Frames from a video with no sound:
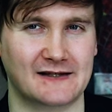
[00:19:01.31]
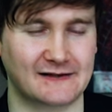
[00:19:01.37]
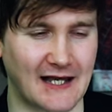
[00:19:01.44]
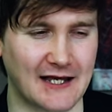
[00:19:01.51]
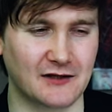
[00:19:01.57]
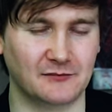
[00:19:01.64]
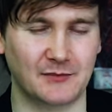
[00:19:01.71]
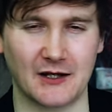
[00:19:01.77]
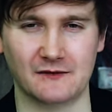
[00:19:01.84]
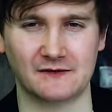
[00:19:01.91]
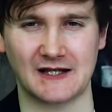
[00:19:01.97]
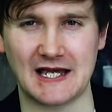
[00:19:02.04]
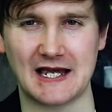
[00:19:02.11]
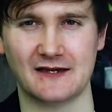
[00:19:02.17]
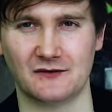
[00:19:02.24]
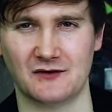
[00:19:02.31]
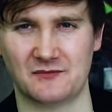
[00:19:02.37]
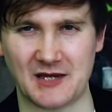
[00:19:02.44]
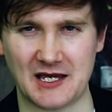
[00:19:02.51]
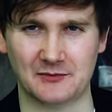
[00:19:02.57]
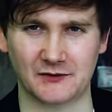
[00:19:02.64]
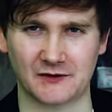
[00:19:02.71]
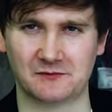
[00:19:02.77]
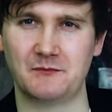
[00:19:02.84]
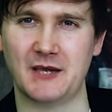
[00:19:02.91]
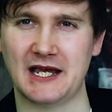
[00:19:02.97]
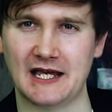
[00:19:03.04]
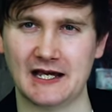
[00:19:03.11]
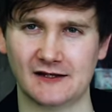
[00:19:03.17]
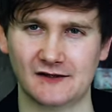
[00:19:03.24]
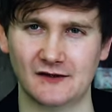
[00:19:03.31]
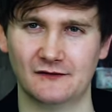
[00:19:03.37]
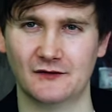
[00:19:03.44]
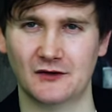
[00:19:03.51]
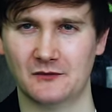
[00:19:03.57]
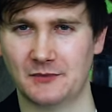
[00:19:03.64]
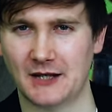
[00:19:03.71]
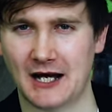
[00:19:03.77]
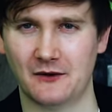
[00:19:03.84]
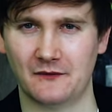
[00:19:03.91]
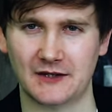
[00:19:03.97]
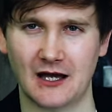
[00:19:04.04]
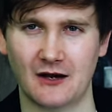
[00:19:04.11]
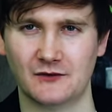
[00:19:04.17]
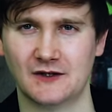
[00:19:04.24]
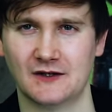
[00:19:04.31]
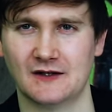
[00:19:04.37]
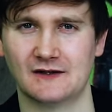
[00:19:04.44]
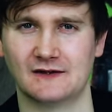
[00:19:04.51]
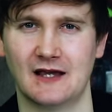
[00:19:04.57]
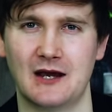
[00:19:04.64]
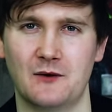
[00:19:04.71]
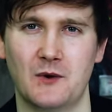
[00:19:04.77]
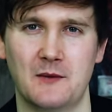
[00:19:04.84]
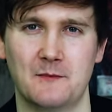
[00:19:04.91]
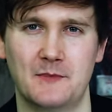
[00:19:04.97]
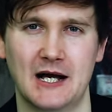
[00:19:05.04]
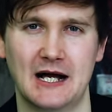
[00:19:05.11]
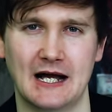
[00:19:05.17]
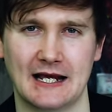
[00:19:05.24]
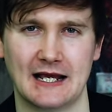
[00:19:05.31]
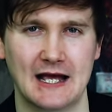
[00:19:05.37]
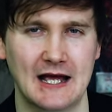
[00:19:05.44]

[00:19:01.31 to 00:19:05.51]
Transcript: sailboats either, with people just picking stuff up out of the ocean as they went by.